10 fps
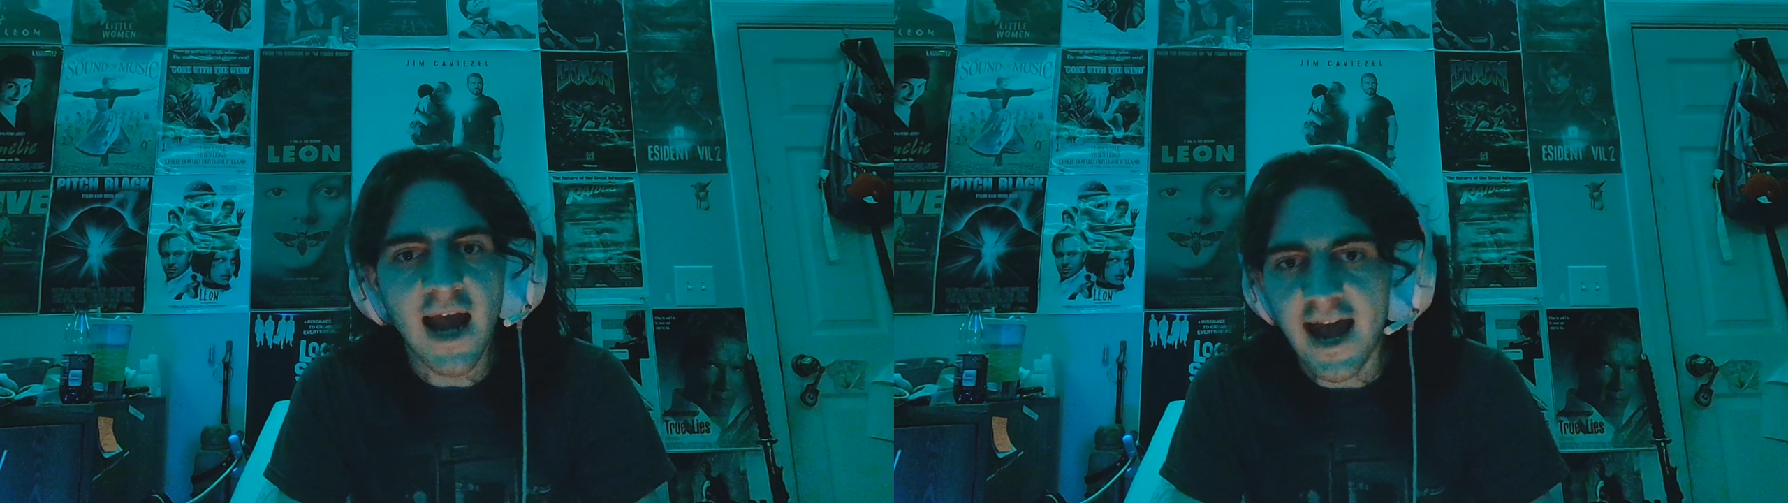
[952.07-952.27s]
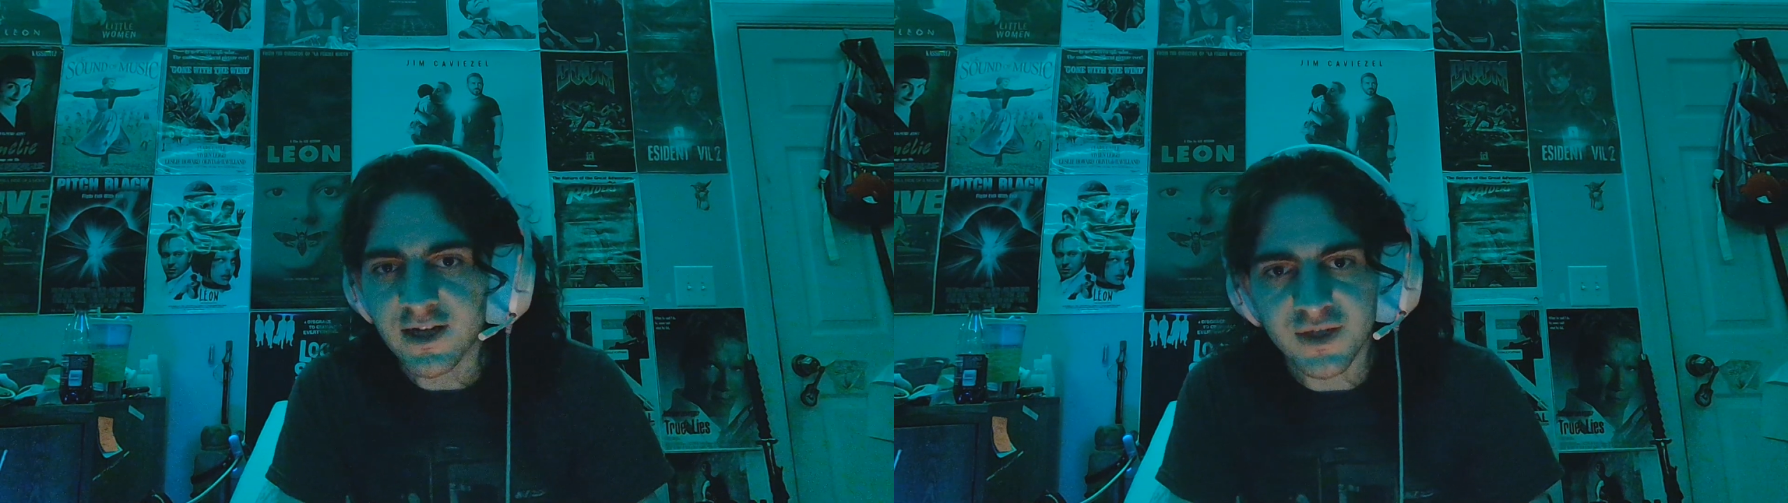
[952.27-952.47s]

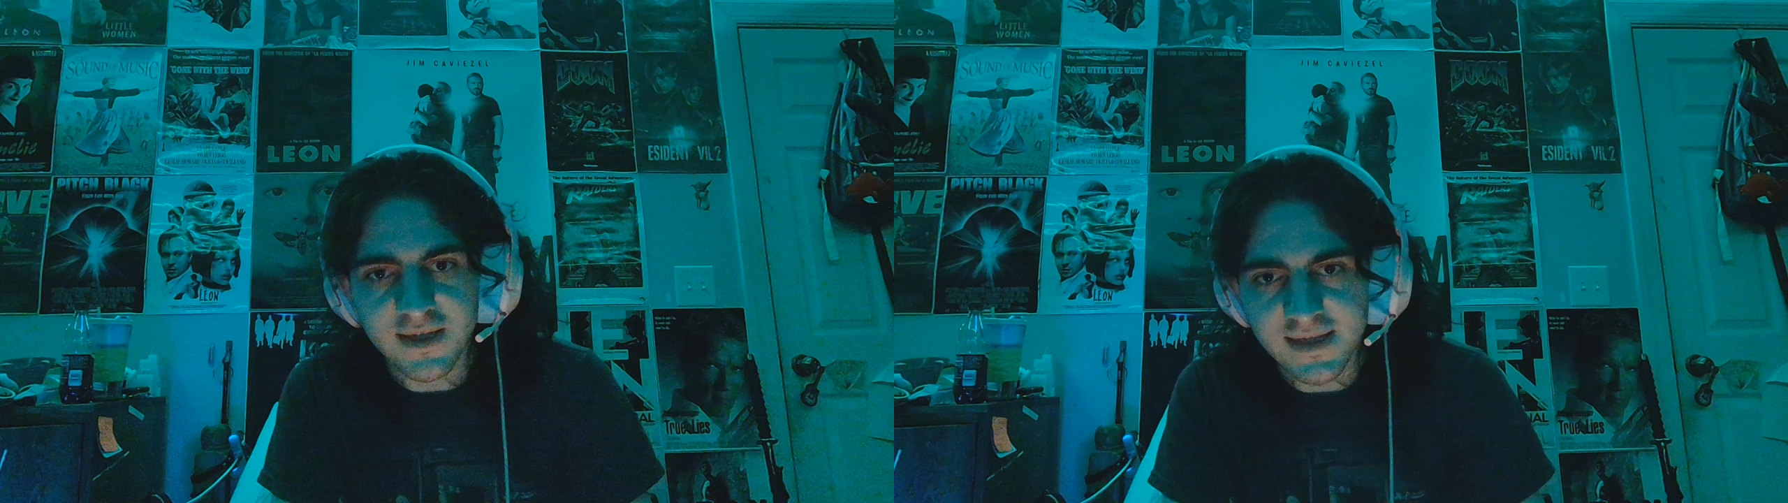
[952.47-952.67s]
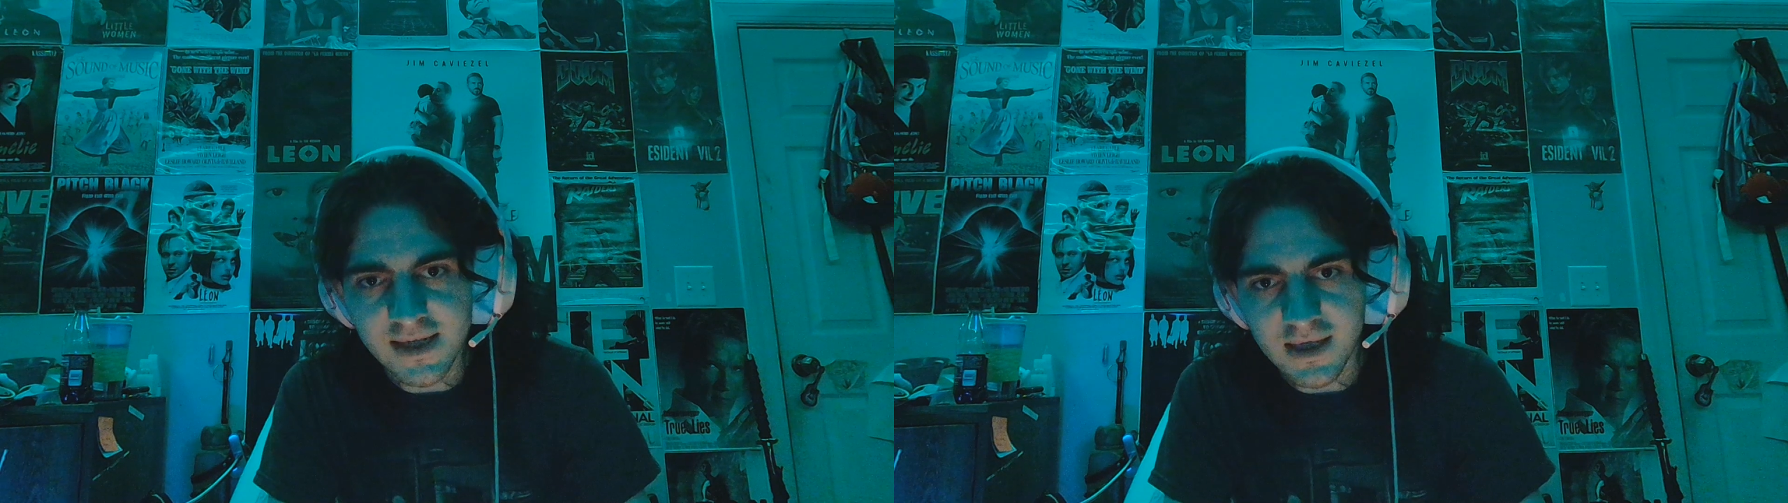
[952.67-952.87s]
action
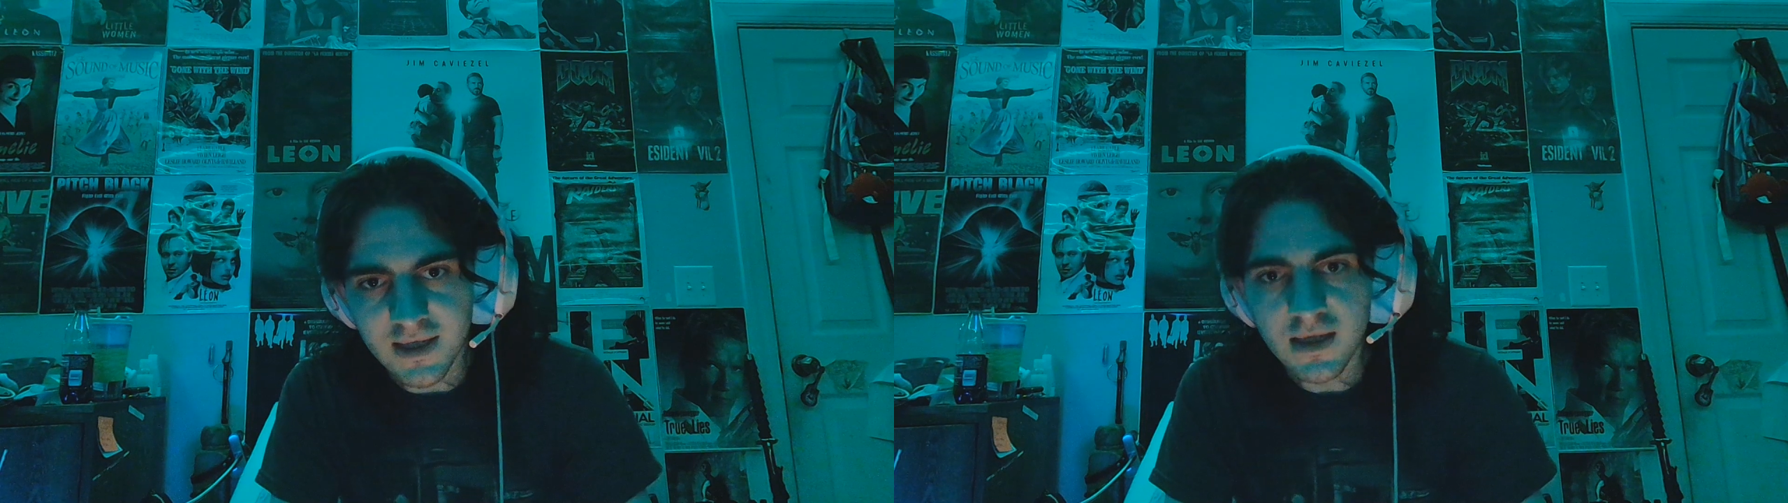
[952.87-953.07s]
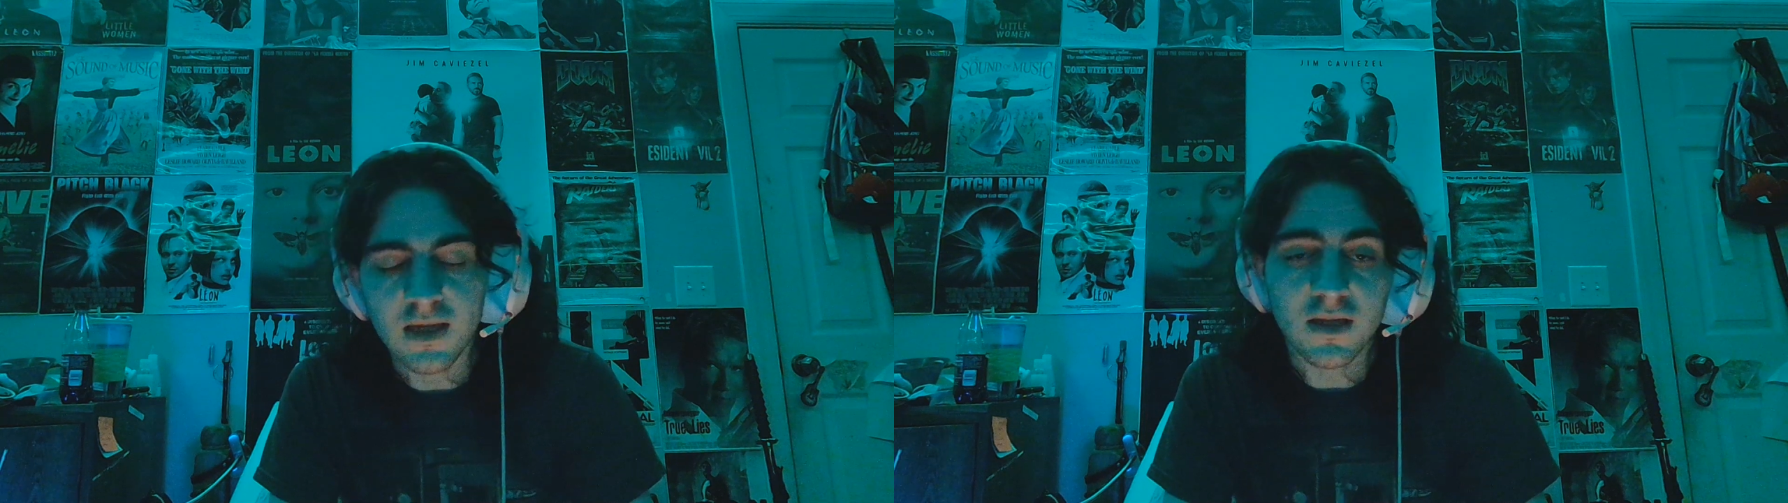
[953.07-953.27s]
scene
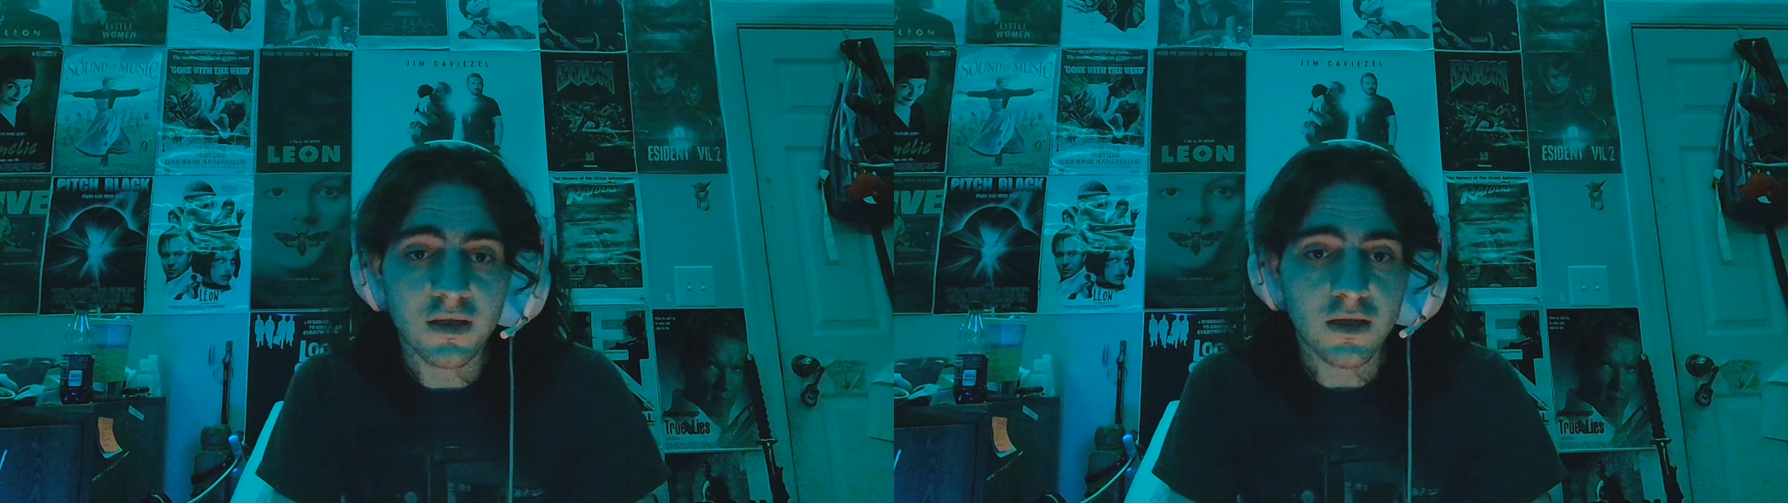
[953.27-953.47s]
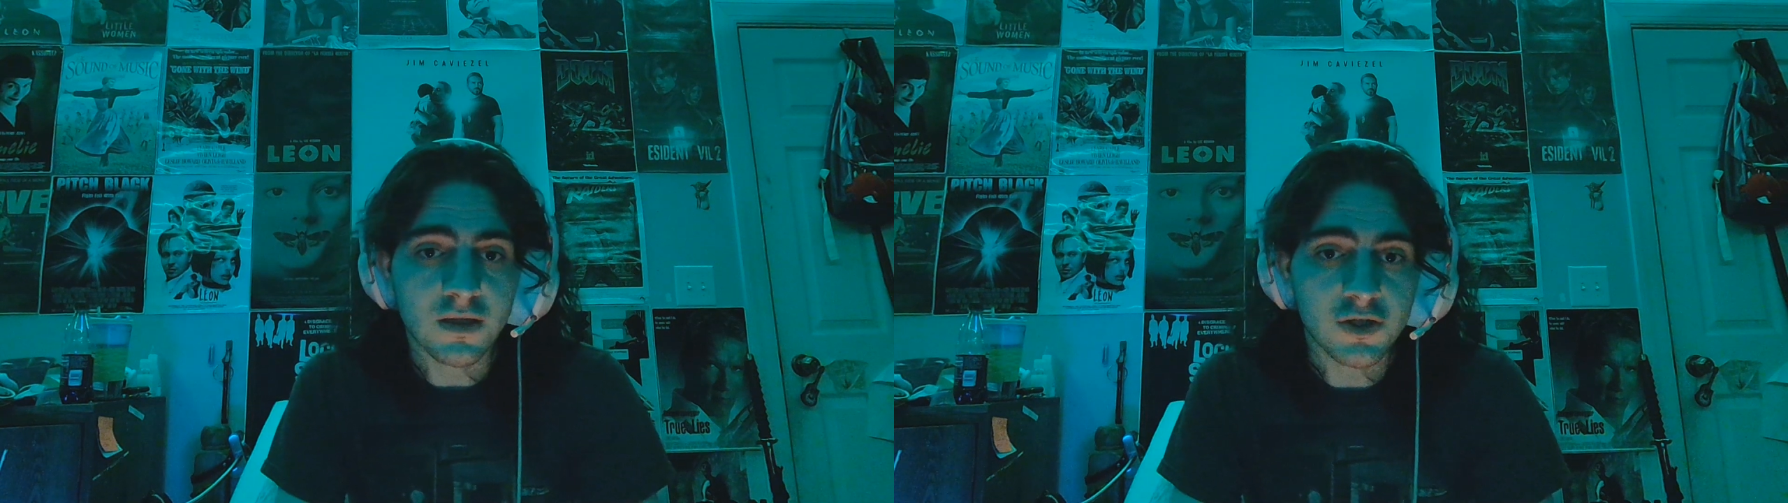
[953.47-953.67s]
in